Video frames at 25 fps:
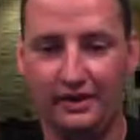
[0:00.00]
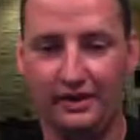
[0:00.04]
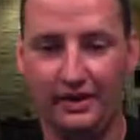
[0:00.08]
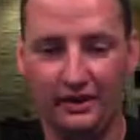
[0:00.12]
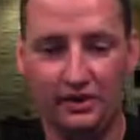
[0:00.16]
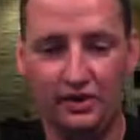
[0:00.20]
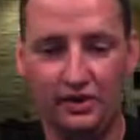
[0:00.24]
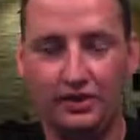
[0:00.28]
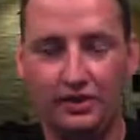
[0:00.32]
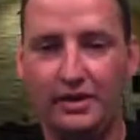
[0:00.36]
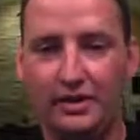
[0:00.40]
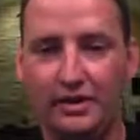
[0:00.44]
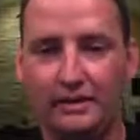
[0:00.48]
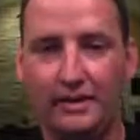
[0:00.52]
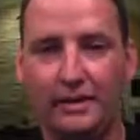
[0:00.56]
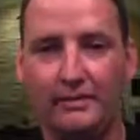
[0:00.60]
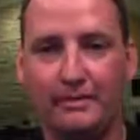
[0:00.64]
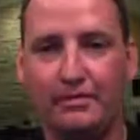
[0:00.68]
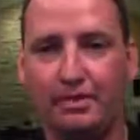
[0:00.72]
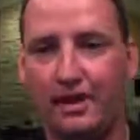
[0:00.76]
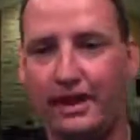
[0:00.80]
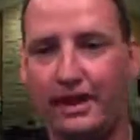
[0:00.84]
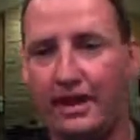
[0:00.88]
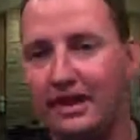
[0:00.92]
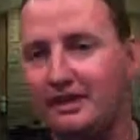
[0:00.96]
I used it to
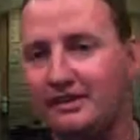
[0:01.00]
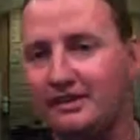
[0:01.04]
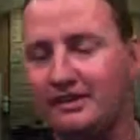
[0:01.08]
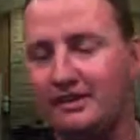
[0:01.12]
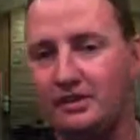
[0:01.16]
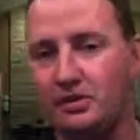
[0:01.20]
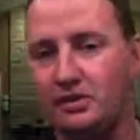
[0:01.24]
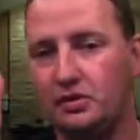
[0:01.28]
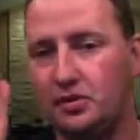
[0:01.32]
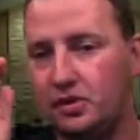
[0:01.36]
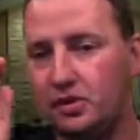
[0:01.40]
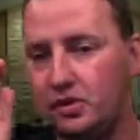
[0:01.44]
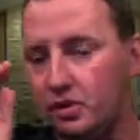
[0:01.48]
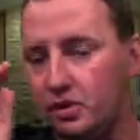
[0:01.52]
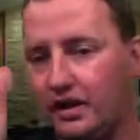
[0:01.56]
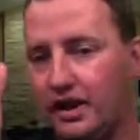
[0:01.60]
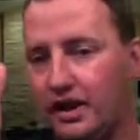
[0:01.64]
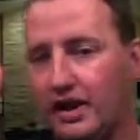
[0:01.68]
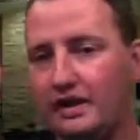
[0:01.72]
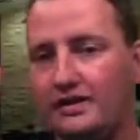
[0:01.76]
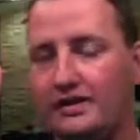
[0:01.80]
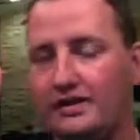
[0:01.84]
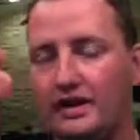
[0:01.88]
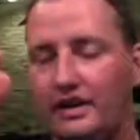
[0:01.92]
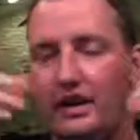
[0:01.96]
make plans, so we're going
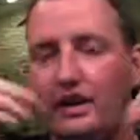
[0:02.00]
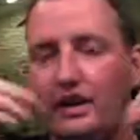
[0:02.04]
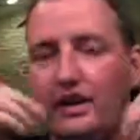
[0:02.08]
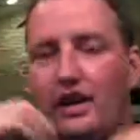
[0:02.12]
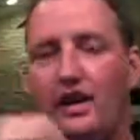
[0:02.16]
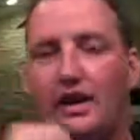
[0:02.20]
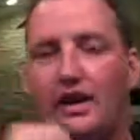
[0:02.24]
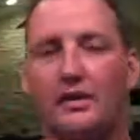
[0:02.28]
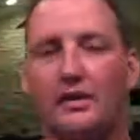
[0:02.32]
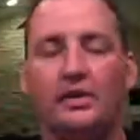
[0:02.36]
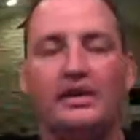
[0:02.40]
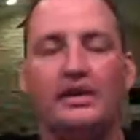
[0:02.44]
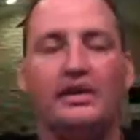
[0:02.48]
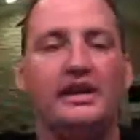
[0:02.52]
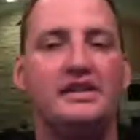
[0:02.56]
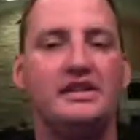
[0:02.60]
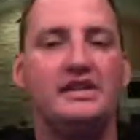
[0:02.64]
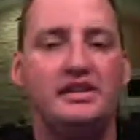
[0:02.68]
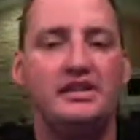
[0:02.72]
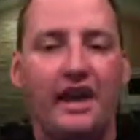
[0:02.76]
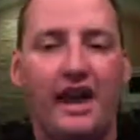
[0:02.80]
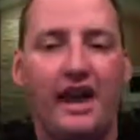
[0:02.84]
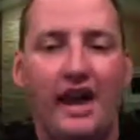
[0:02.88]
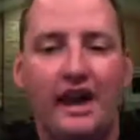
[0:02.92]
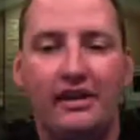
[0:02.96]
out there. We're
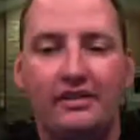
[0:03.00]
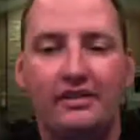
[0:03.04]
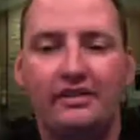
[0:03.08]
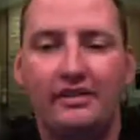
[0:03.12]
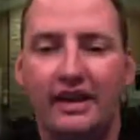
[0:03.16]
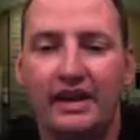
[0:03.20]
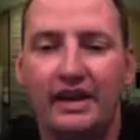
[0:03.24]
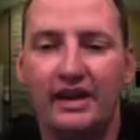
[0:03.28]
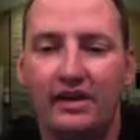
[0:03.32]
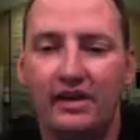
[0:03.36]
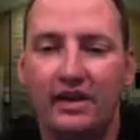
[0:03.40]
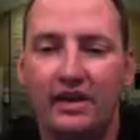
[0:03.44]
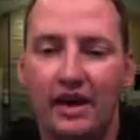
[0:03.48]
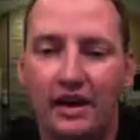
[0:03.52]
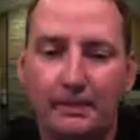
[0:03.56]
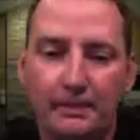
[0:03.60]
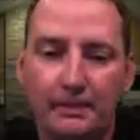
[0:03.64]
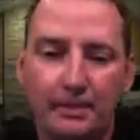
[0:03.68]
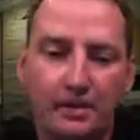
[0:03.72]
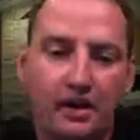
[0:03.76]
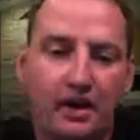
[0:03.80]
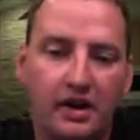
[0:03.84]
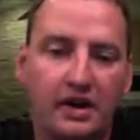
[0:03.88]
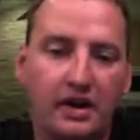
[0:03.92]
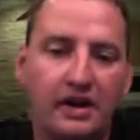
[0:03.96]
teaching the half day on
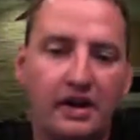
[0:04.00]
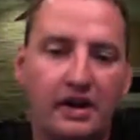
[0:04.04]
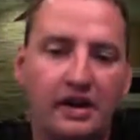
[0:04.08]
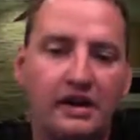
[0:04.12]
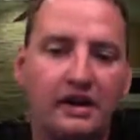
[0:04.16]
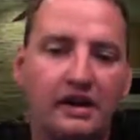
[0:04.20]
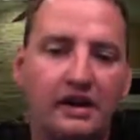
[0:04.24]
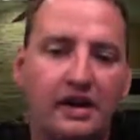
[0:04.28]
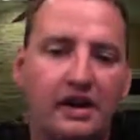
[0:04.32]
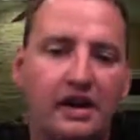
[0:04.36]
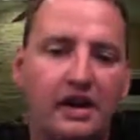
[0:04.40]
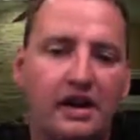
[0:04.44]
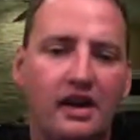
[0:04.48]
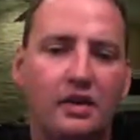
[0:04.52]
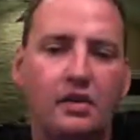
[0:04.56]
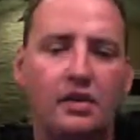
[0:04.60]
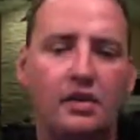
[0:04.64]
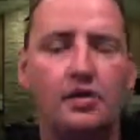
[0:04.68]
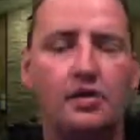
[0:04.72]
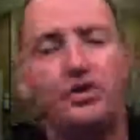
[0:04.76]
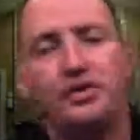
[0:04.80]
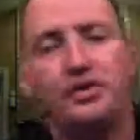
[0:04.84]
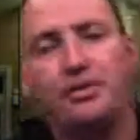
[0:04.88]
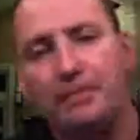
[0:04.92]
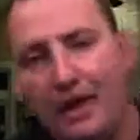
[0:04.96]
Upgrade.
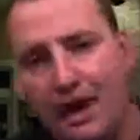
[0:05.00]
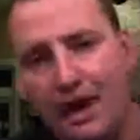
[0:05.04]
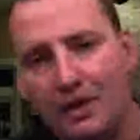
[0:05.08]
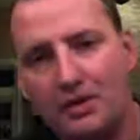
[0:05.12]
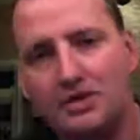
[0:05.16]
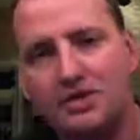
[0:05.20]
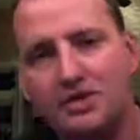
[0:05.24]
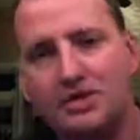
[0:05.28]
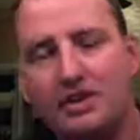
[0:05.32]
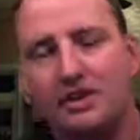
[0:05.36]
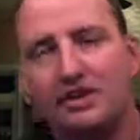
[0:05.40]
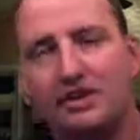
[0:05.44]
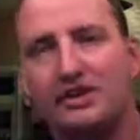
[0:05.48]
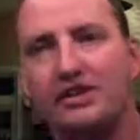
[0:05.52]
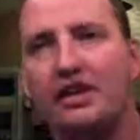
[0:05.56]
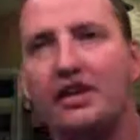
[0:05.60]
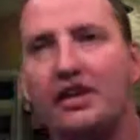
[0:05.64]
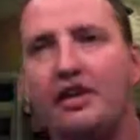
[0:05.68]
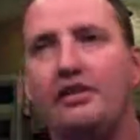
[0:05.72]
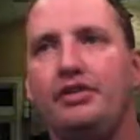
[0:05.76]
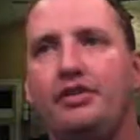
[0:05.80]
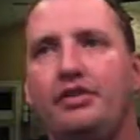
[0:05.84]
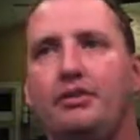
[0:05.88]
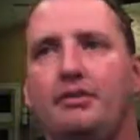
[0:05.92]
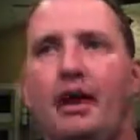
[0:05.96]
We're doing some PowerShell
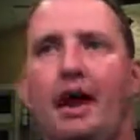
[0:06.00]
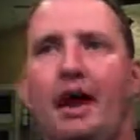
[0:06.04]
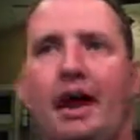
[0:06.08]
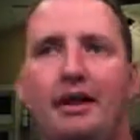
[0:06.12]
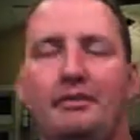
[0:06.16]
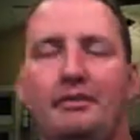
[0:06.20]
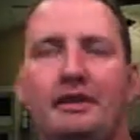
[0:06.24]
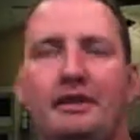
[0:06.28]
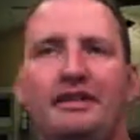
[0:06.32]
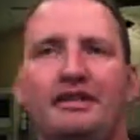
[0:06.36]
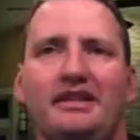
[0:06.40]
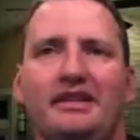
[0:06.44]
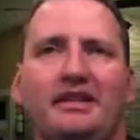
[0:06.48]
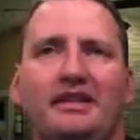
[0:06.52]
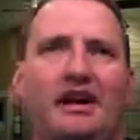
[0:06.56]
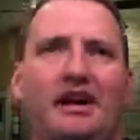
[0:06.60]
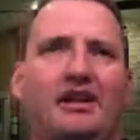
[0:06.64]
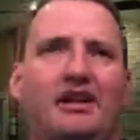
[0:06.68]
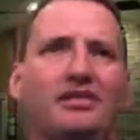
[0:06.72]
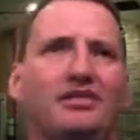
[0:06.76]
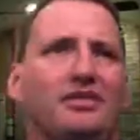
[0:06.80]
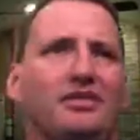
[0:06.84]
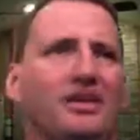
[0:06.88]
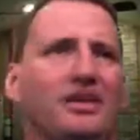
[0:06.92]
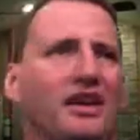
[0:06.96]
stuff, some admin
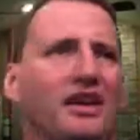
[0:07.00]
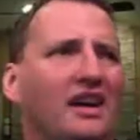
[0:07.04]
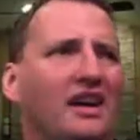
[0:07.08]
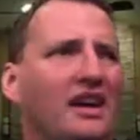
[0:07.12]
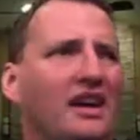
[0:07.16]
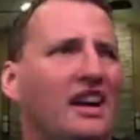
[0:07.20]
stuff.